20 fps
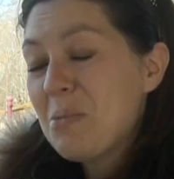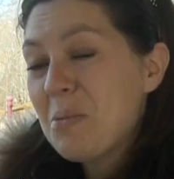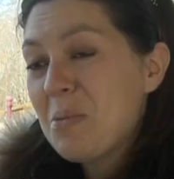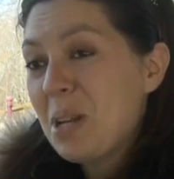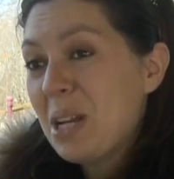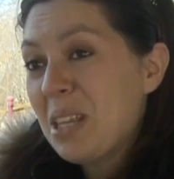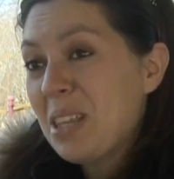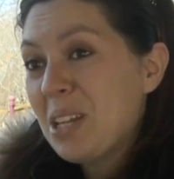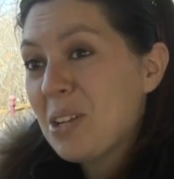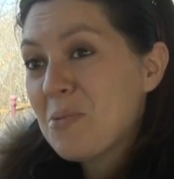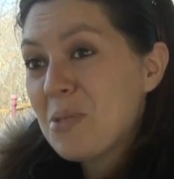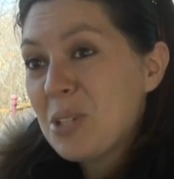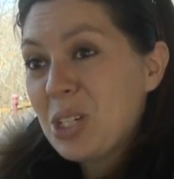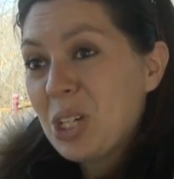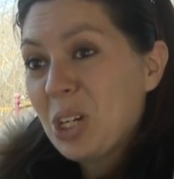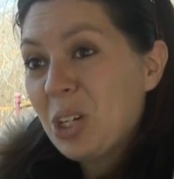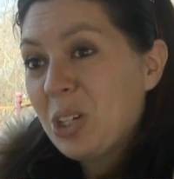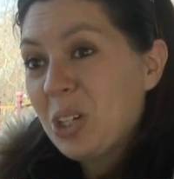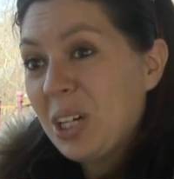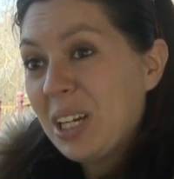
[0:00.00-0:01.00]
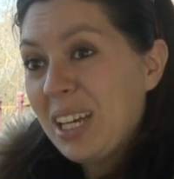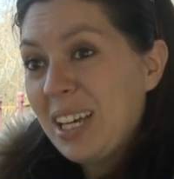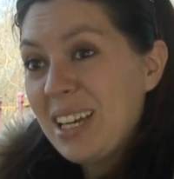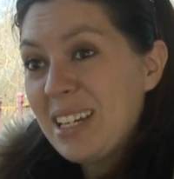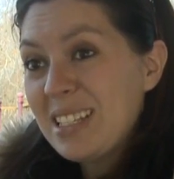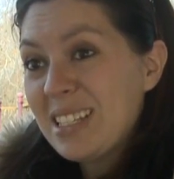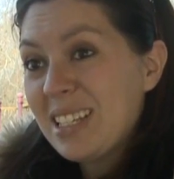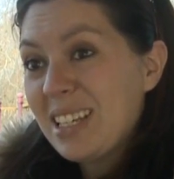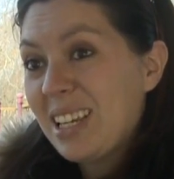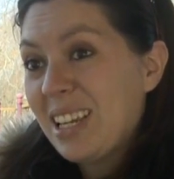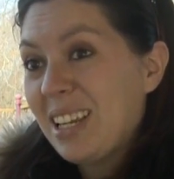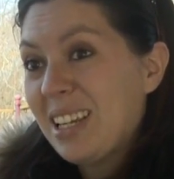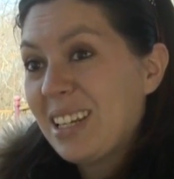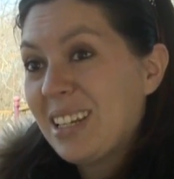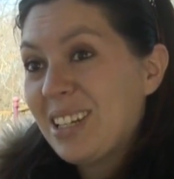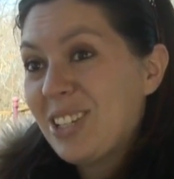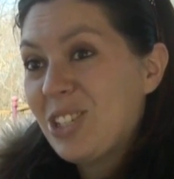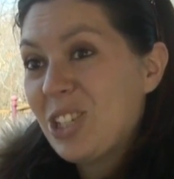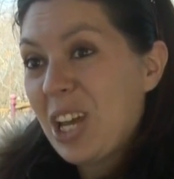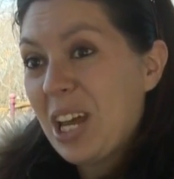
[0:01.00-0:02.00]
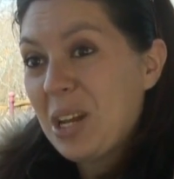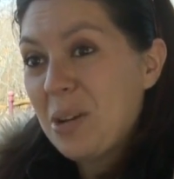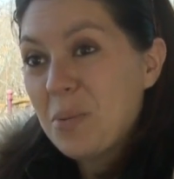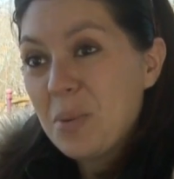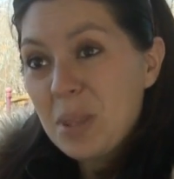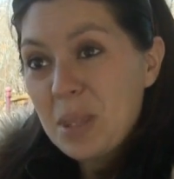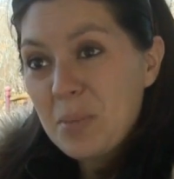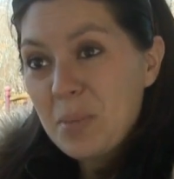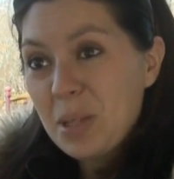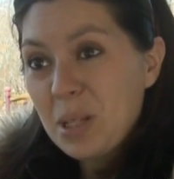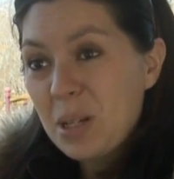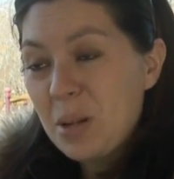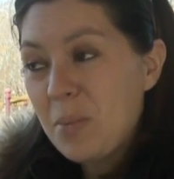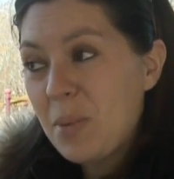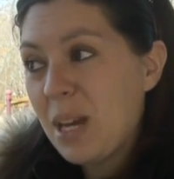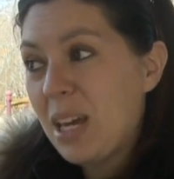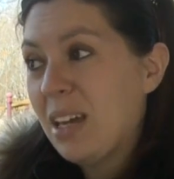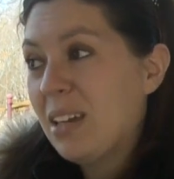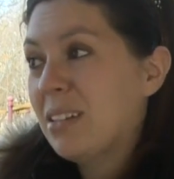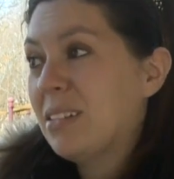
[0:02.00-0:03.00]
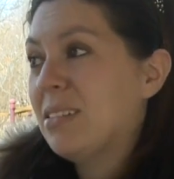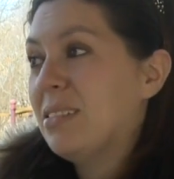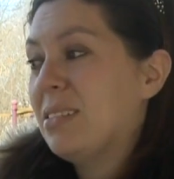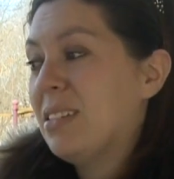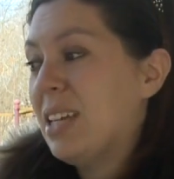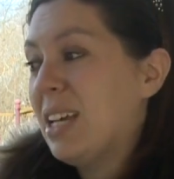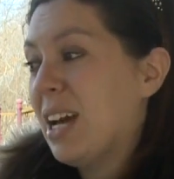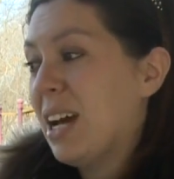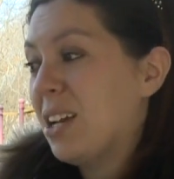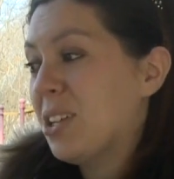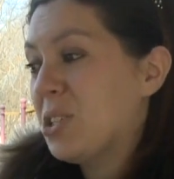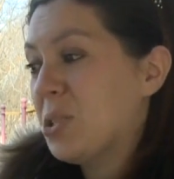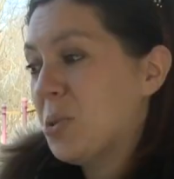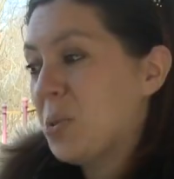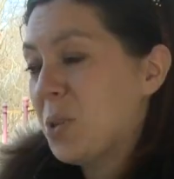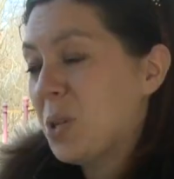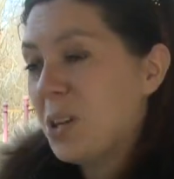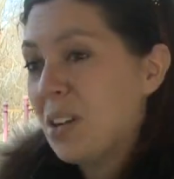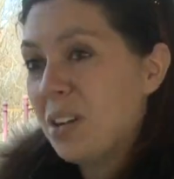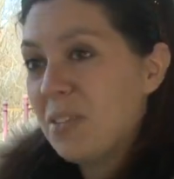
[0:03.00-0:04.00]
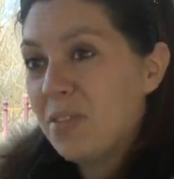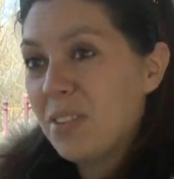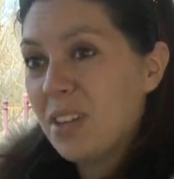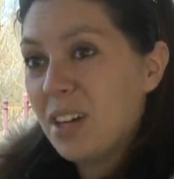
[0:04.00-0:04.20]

went in there, we shared cookies and chatted with him a little bit. He got a tour of